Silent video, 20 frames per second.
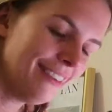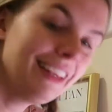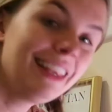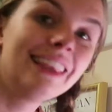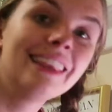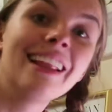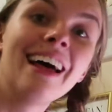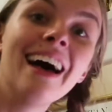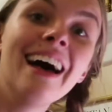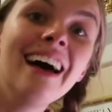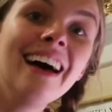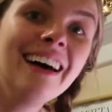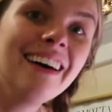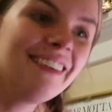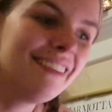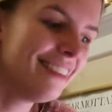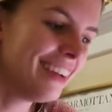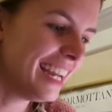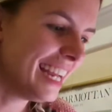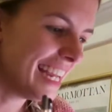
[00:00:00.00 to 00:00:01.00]
would
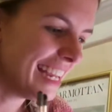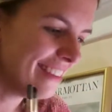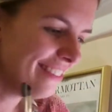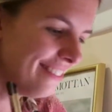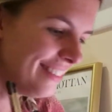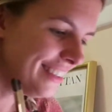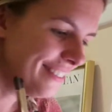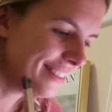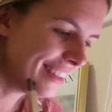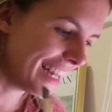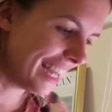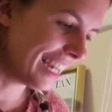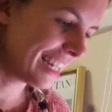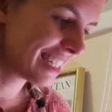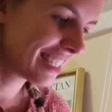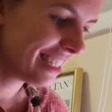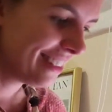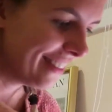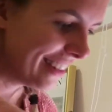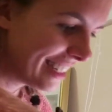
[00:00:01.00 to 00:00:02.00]
love, if people
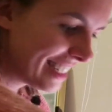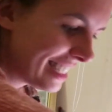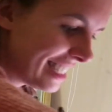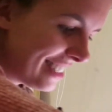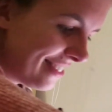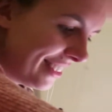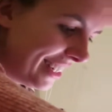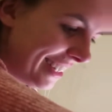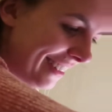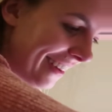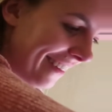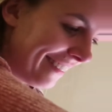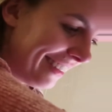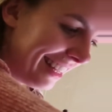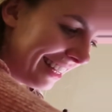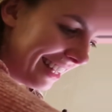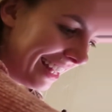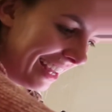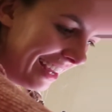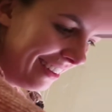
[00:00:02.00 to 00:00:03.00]
actually watch this video, I would
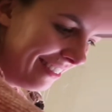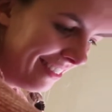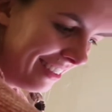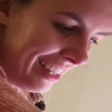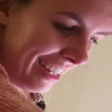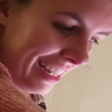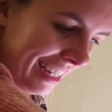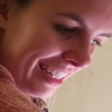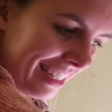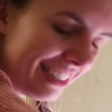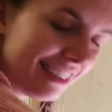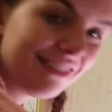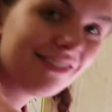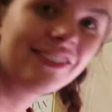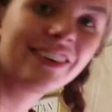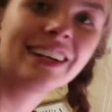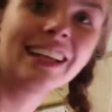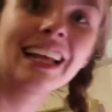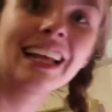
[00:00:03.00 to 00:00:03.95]
love for